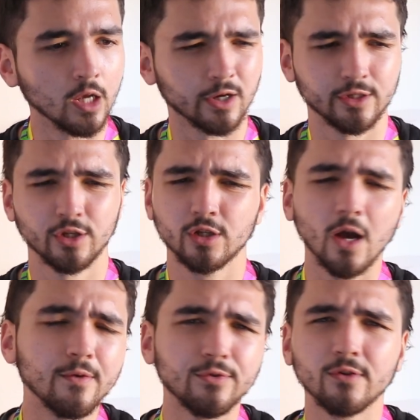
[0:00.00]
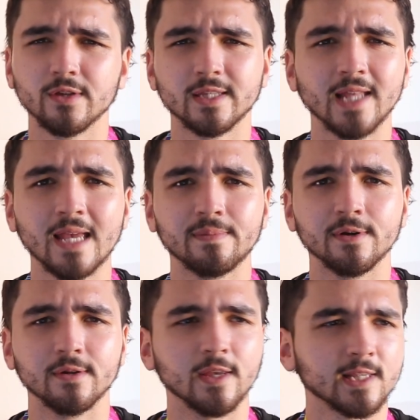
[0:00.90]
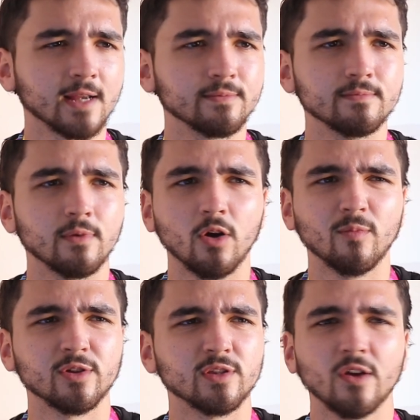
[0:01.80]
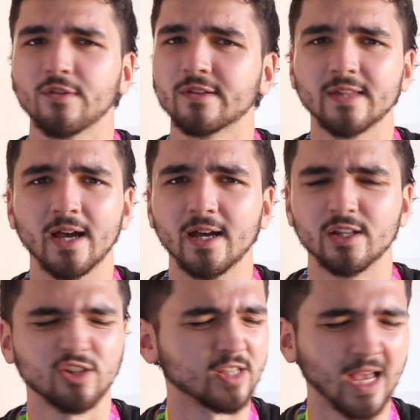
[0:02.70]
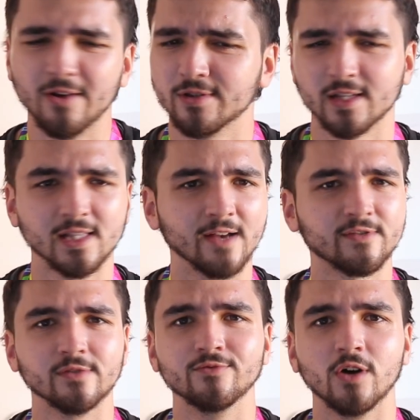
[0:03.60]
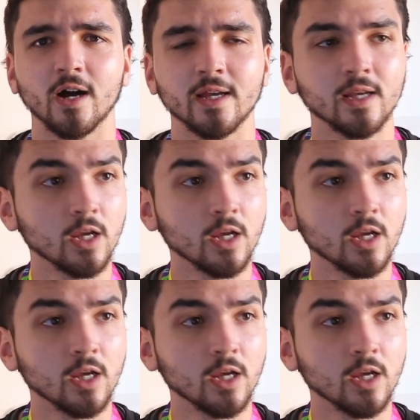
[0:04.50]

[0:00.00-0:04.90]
Because you're just going through this neighbourhood, there's like almost nothing there, it's just houses left and right,